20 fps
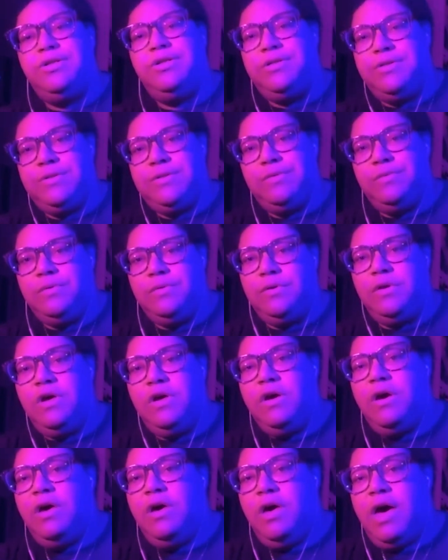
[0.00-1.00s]
school.
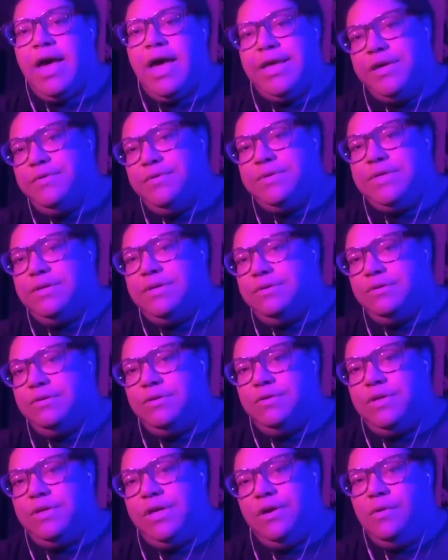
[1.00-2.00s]
I use his
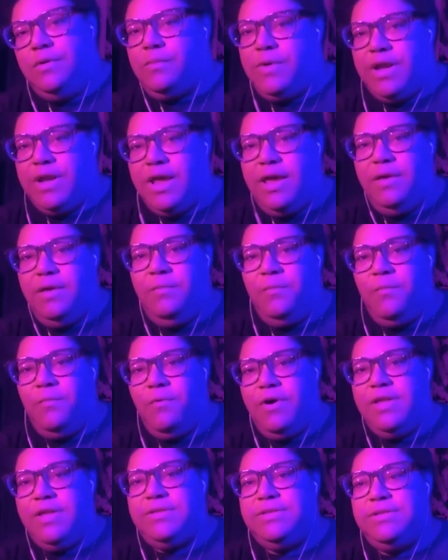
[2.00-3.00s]
studio when I
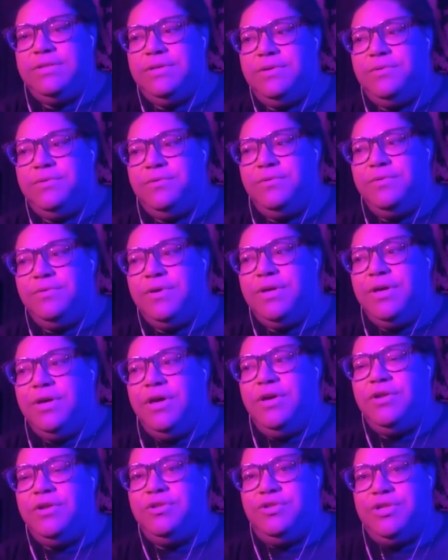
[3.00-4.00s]
want to
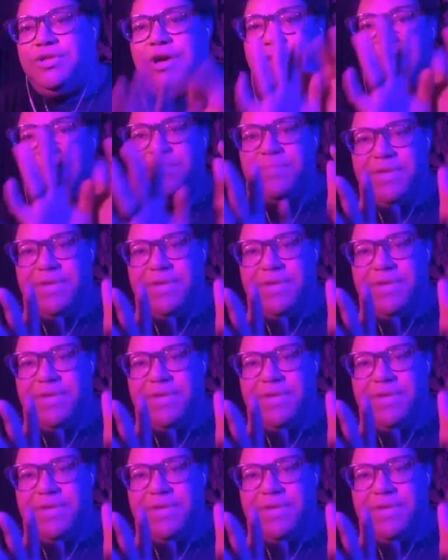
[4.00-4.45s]
just be an